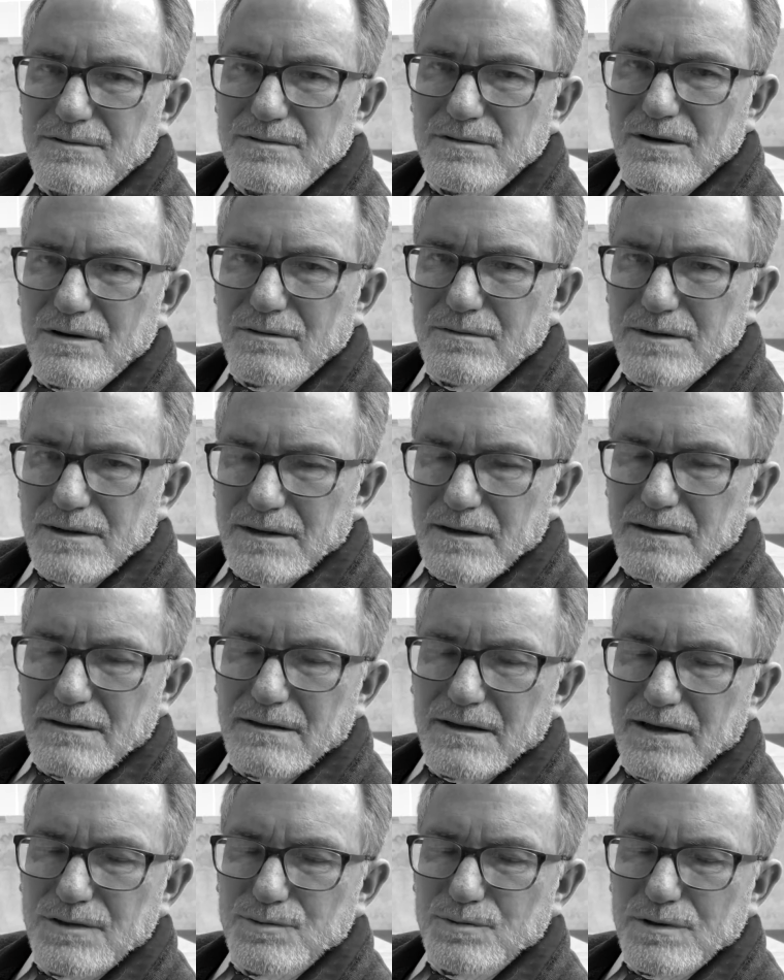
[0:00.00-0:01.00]
So
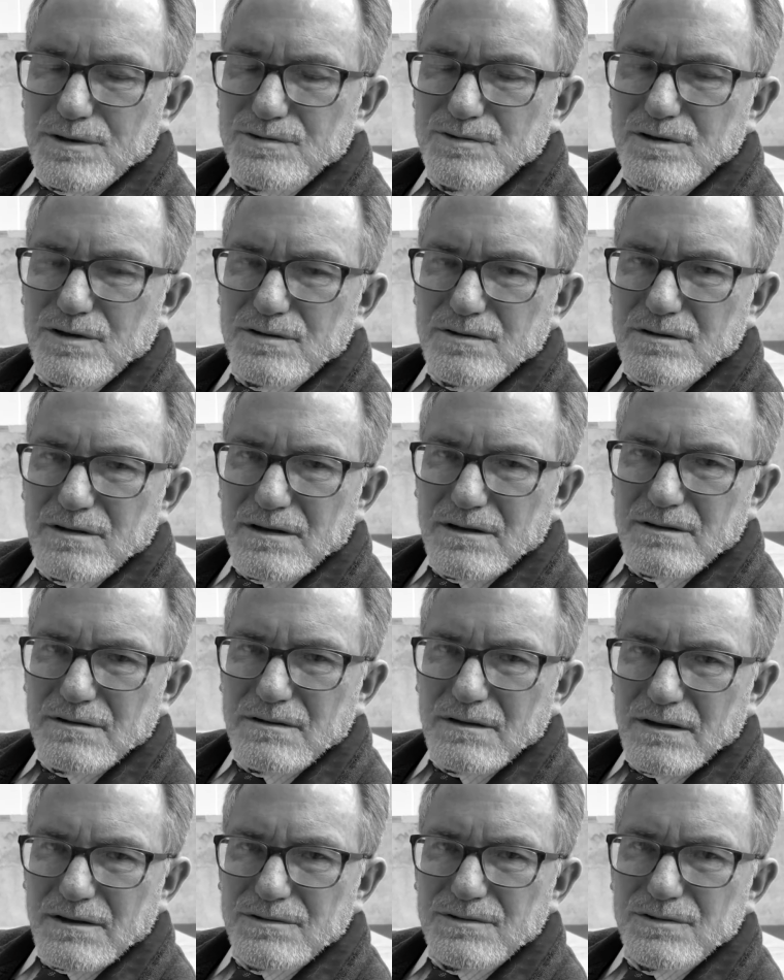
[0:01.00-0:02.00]
that's what 16
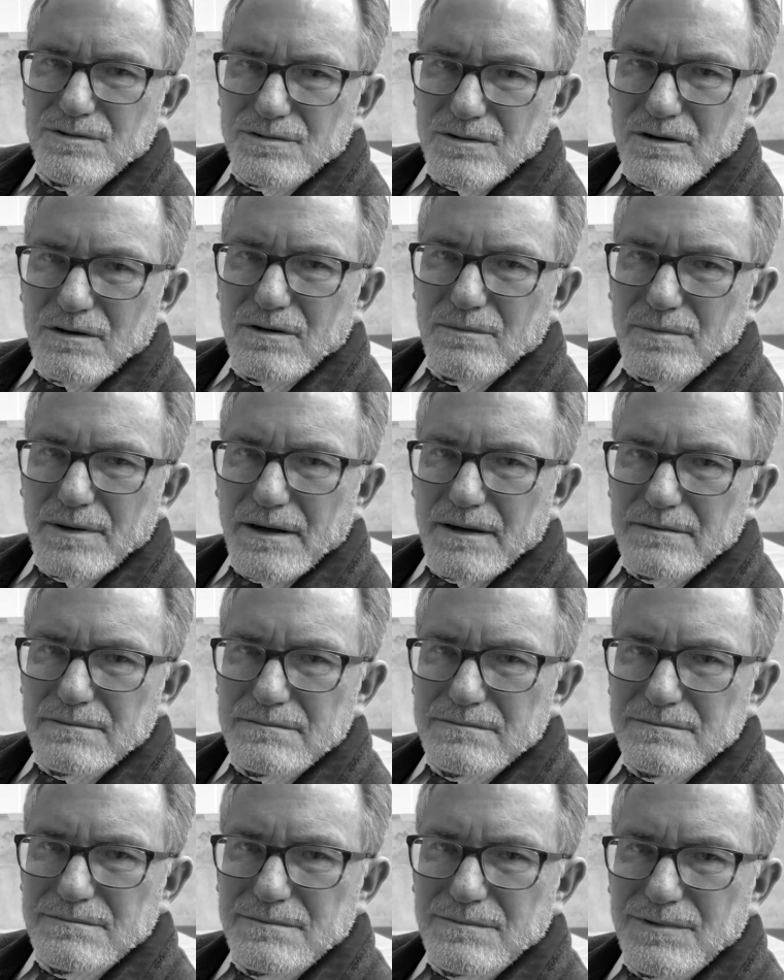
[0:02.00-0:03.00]
tons is all about.
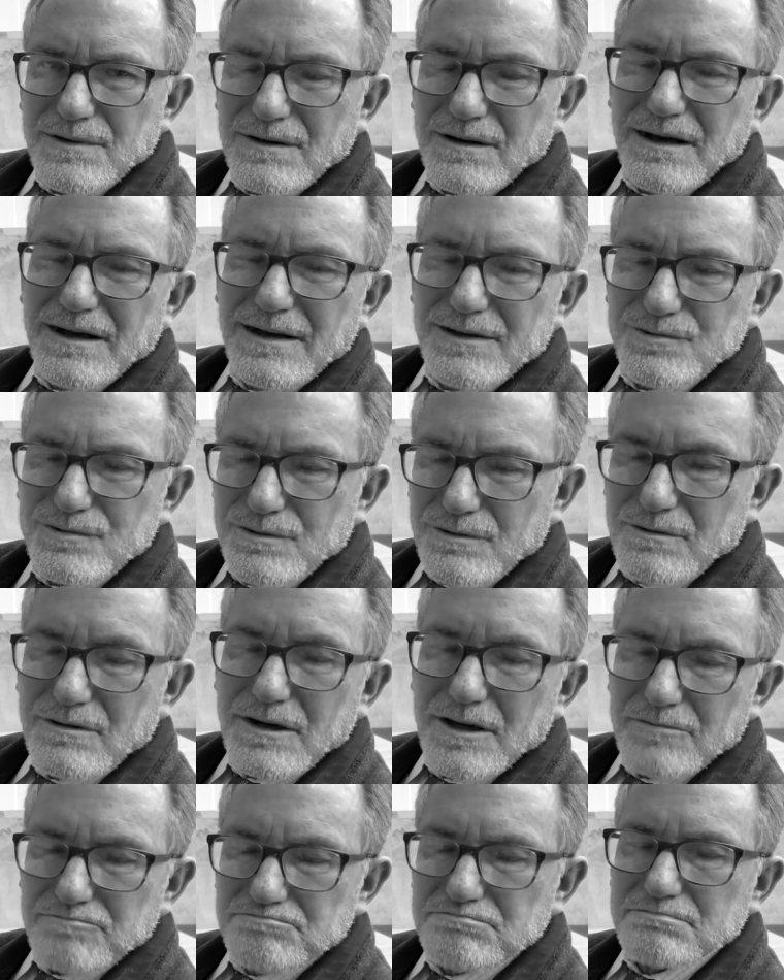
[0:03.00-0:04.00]
The lines are
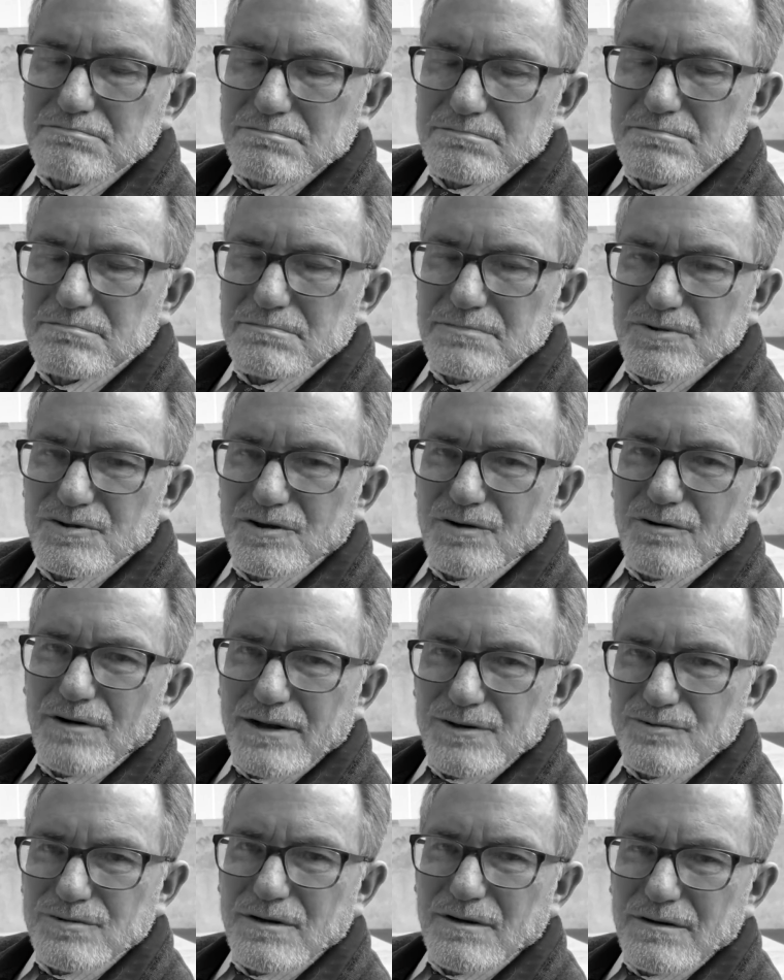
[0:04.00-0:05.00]
great. It's a
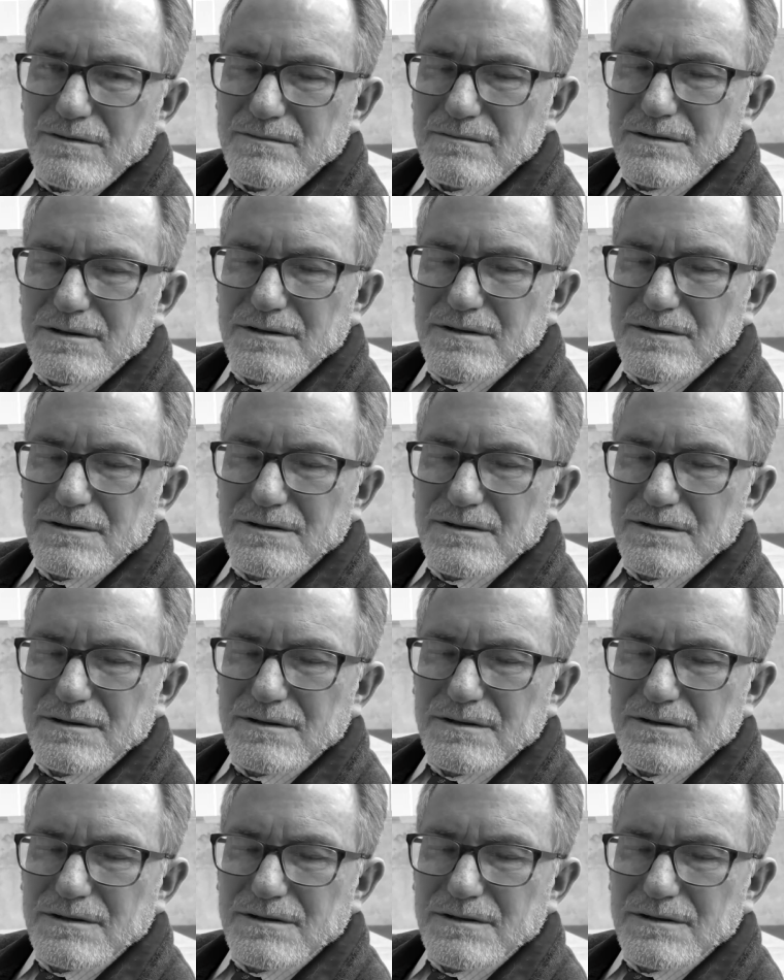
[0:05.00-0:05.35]
great song.